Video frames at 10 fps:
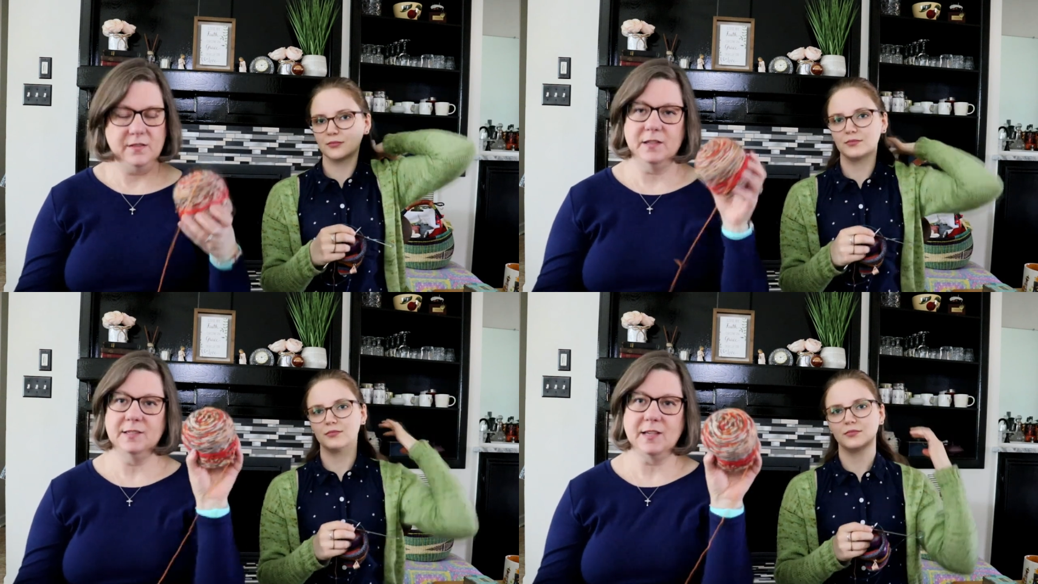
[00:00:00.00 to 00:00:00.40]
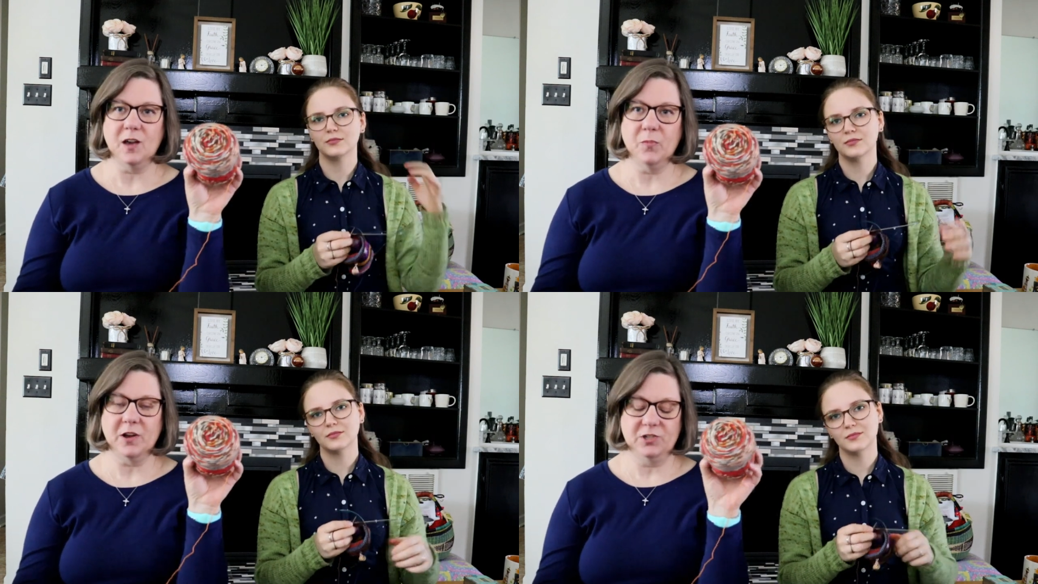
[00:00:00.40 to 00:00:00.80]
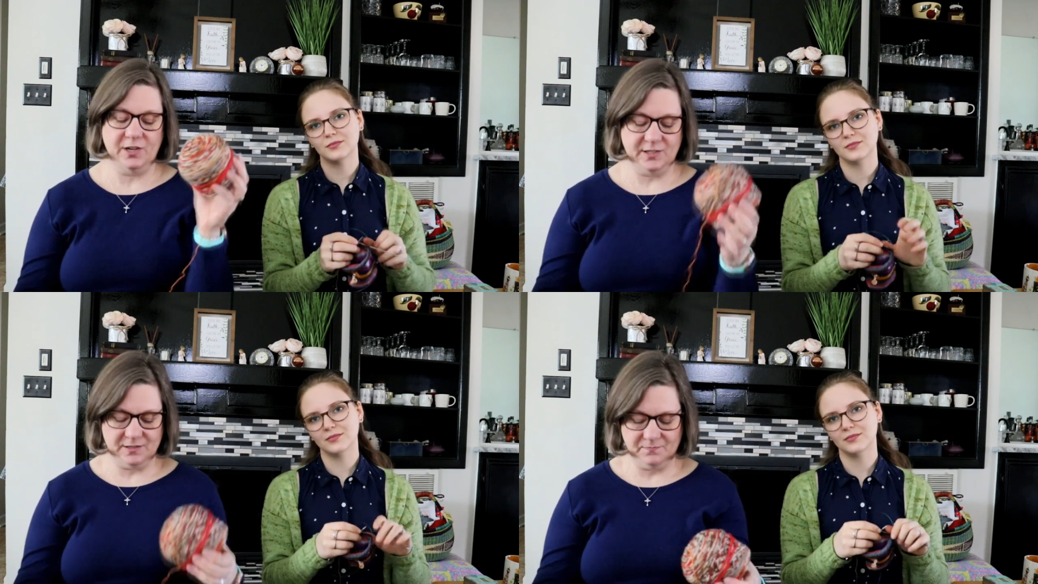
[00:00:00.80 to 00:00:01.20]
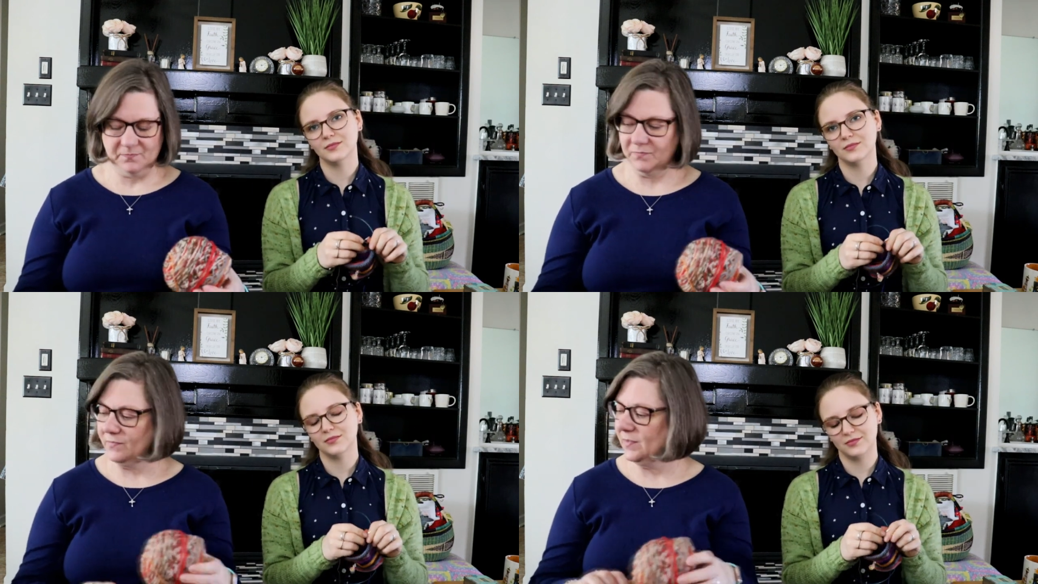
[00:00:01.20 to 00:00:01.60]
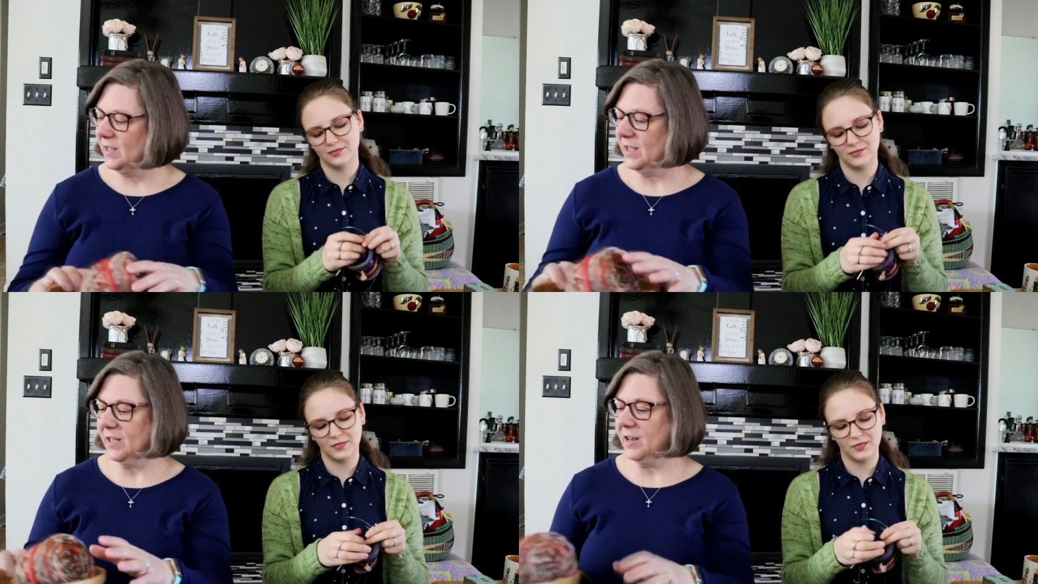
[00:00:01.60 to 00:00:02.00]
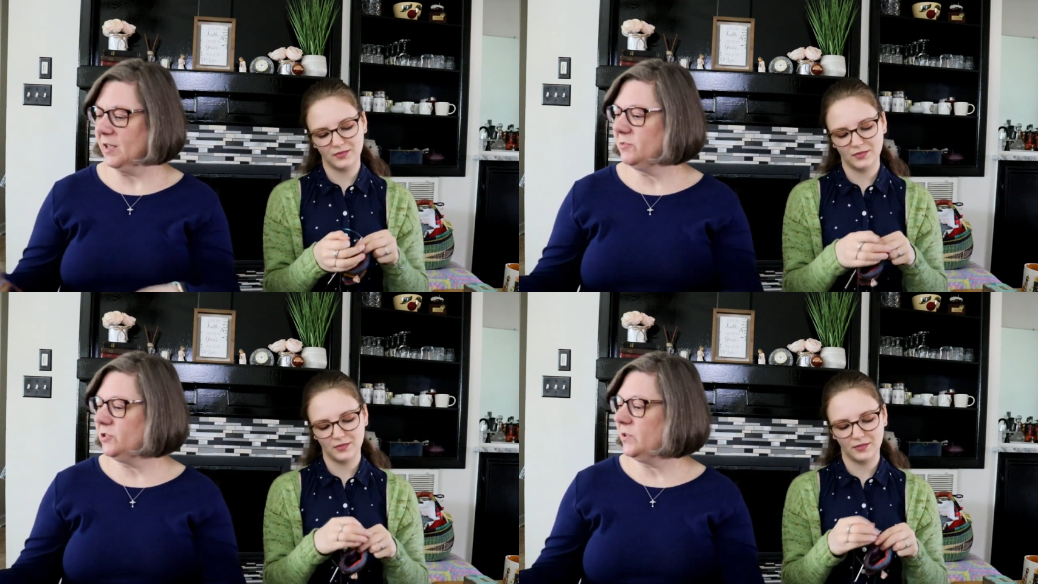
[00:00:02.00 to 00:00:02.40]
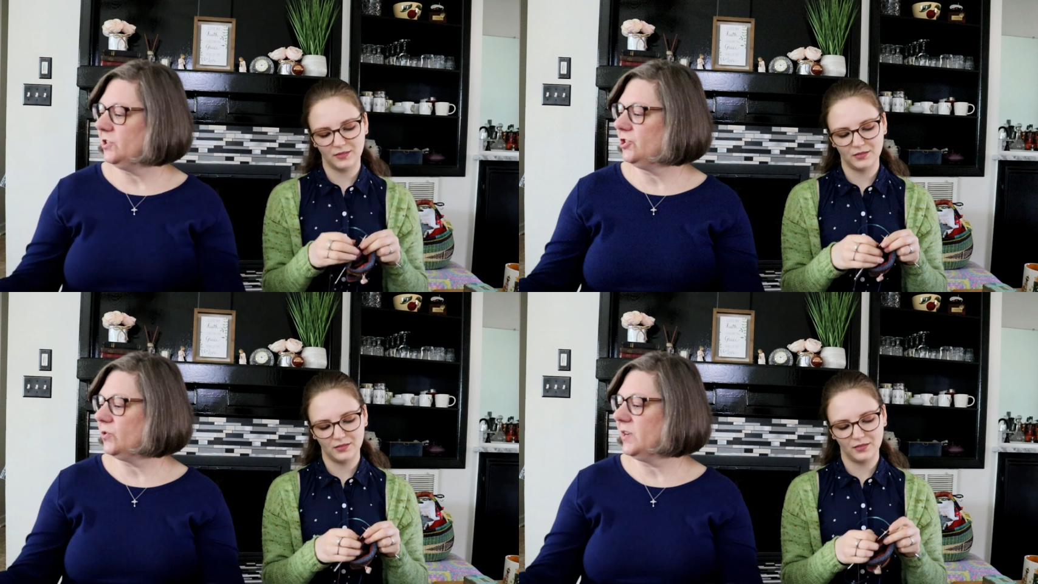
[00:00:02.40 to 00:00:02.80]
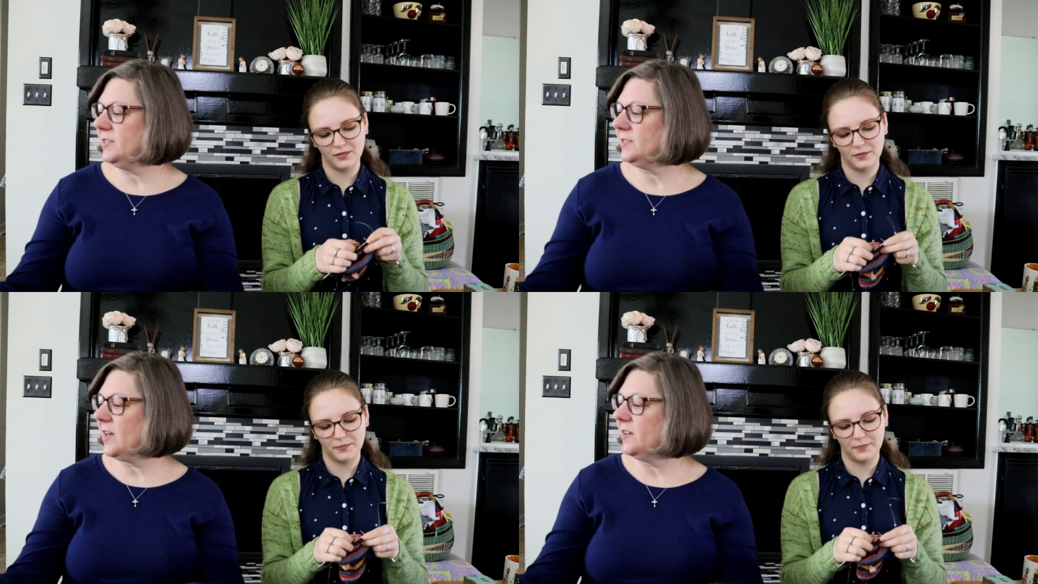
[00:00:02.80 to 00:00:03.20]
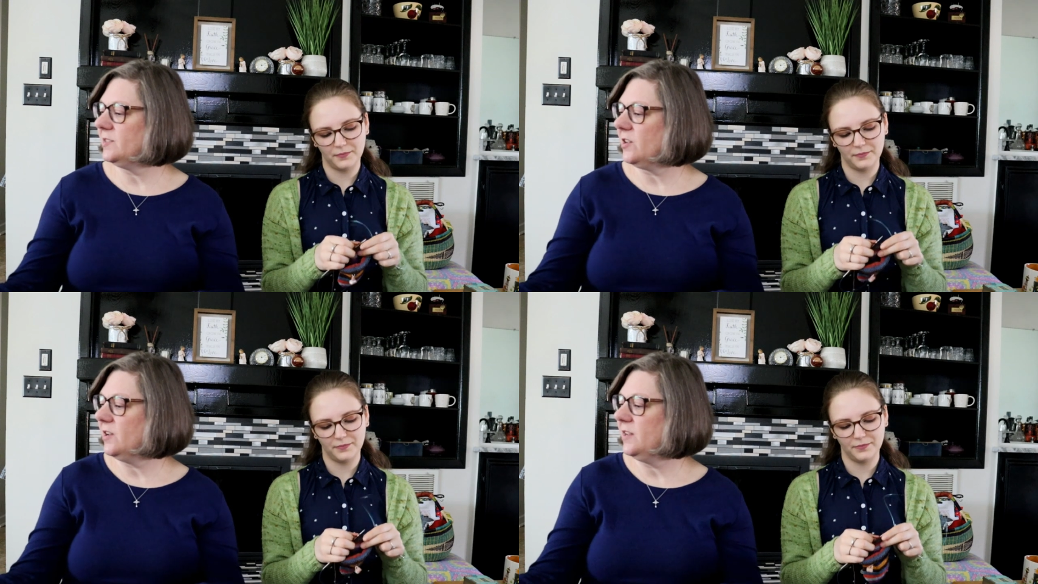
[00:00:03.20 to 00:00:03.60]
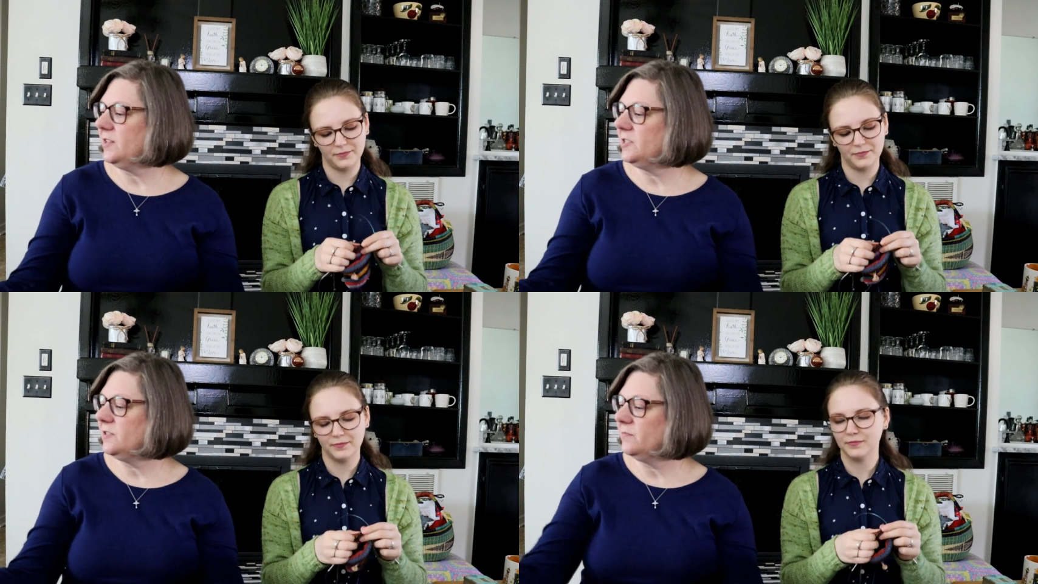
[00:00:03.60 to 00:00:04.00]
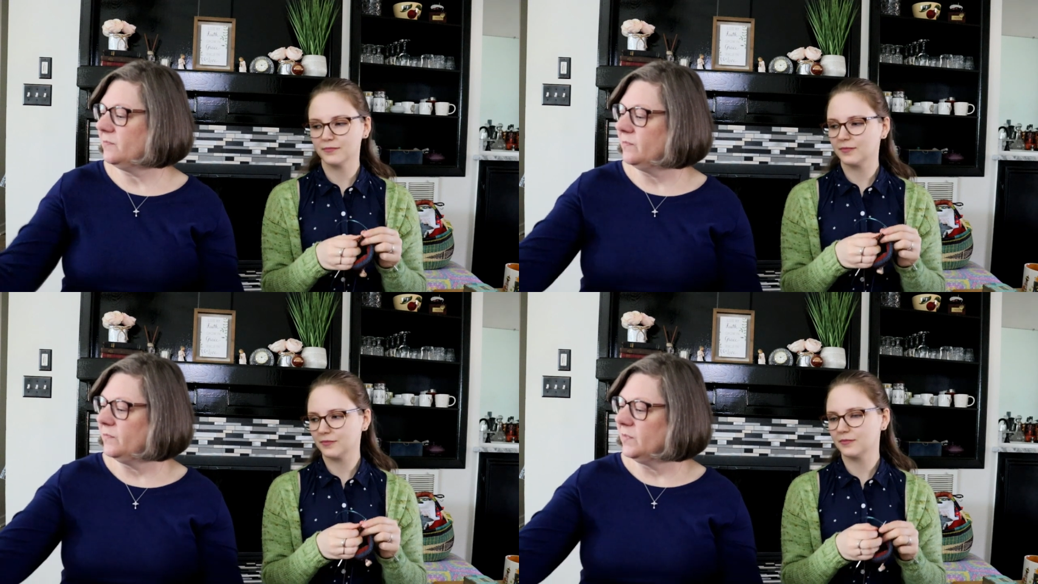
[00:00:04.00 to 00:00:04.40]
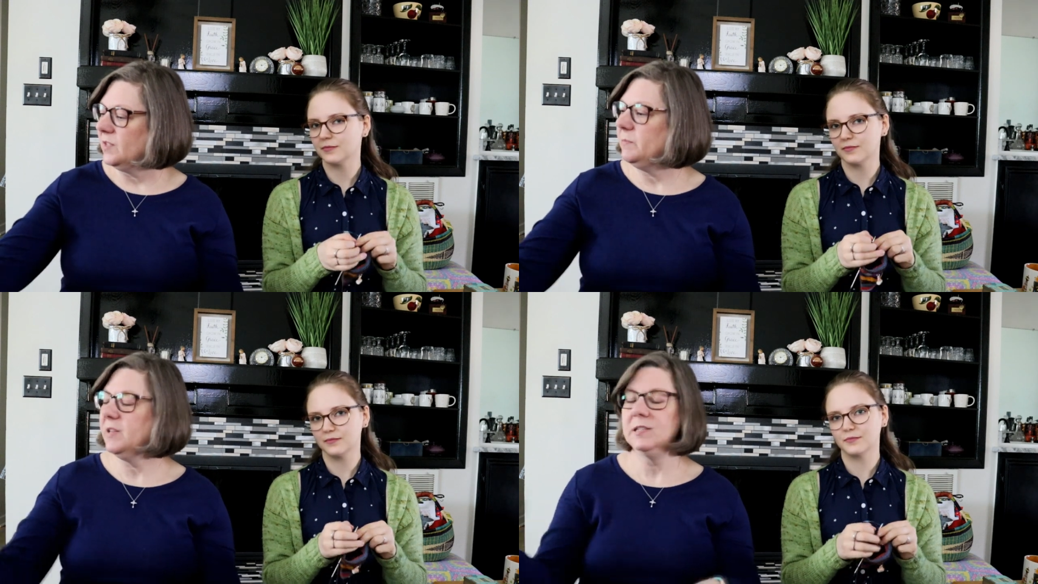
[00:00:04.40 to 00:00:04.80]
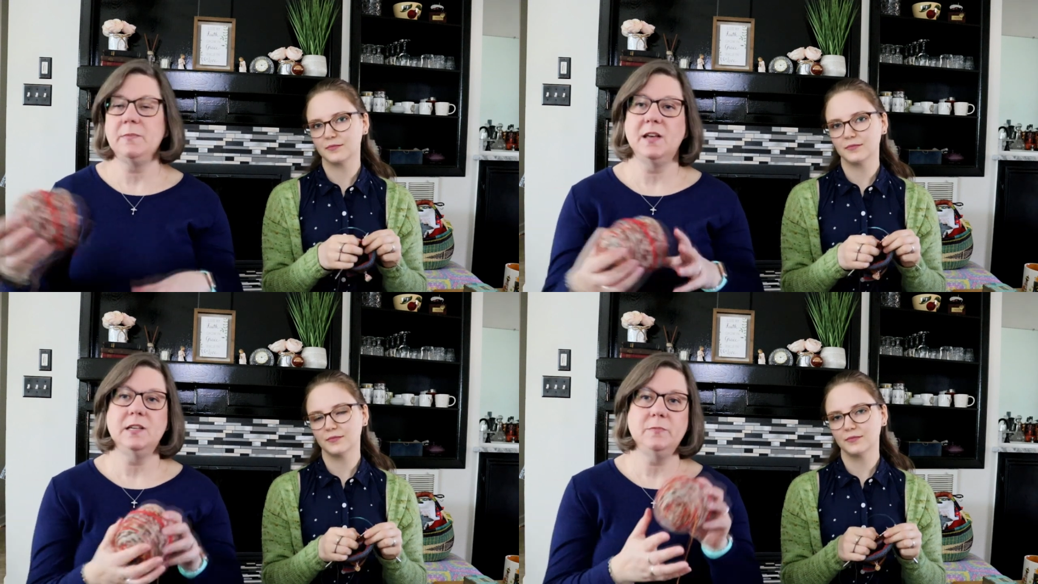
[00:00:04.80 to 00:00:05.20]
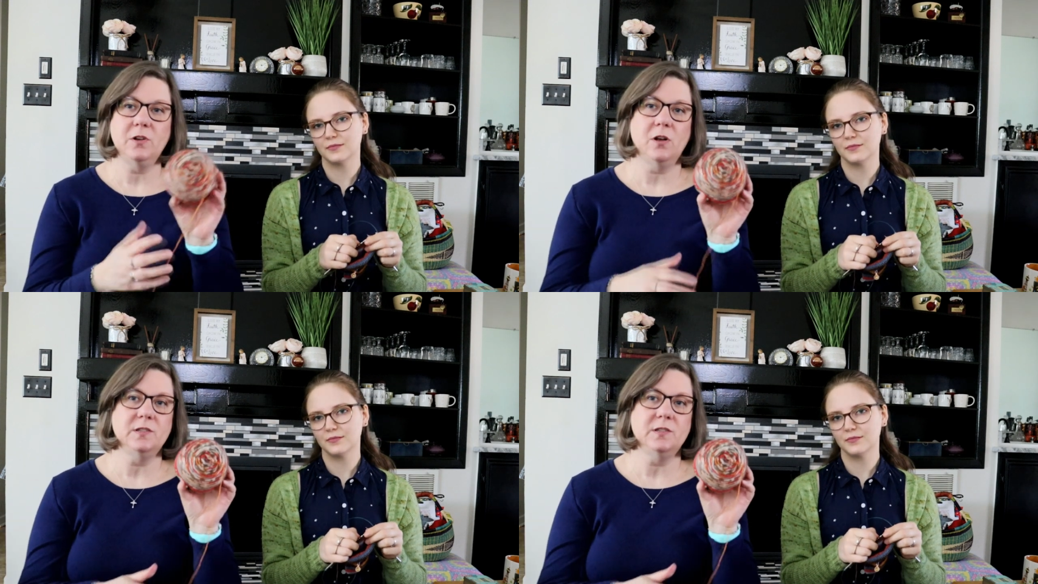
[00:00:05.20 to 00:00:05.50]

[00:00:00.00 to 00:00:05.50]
Speaker 1: and this sock project. And I am doing shorty socks on it because my husband